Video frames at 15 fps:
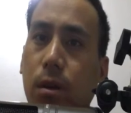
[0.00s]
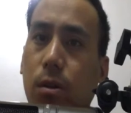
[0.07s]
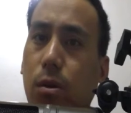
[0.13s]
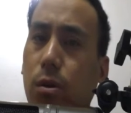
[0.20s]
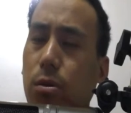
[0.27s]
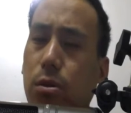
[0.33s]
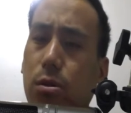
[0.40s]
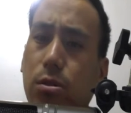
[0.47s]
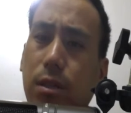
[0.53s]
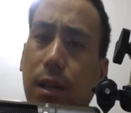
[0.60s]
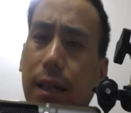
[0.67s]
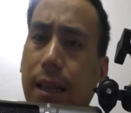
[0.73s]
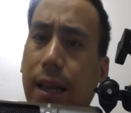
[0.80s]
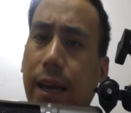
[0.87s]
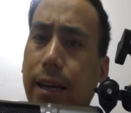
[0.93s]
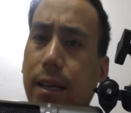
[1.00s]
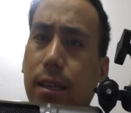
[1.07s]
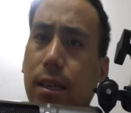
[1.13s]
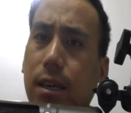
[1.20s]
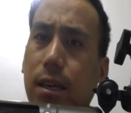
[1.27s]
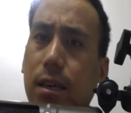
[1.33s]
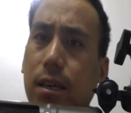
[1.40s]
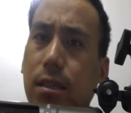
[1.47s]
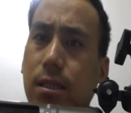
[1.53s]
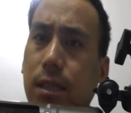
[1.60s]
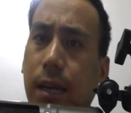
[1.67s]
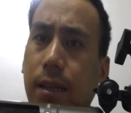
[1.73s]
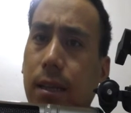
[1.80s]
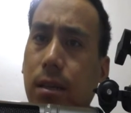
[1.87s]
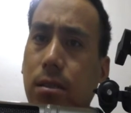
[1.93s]
Don't use lengthy
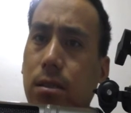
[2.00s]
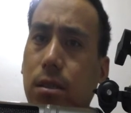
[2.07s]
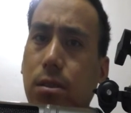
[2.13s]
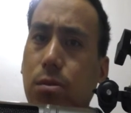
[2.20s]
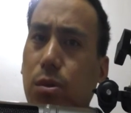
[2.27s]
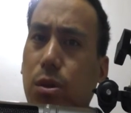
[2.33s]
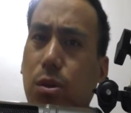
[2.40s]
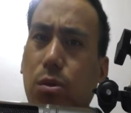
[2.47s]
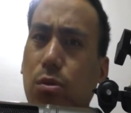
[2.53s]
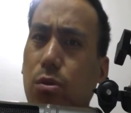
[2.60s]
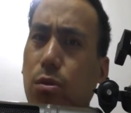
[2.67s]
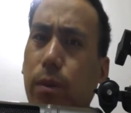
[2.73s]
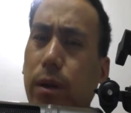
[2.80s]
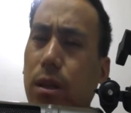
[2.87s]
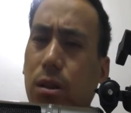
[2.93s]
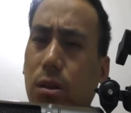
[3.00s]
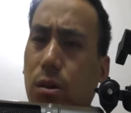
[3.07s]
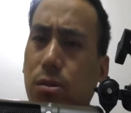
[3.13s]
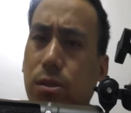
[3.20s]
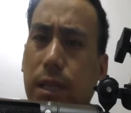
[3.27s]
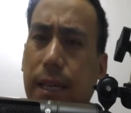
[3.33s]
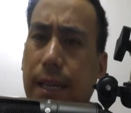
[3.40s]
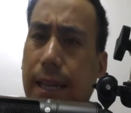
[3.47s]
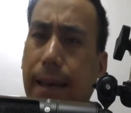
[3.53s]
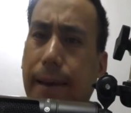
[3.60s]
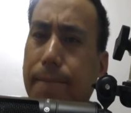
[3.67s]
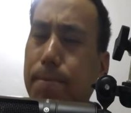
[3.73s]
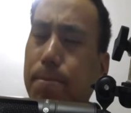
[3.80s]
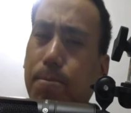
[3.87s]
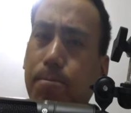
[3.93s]
sentences with too many thoughts in
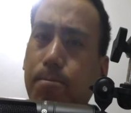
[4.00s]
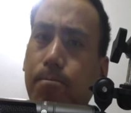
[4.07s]
them.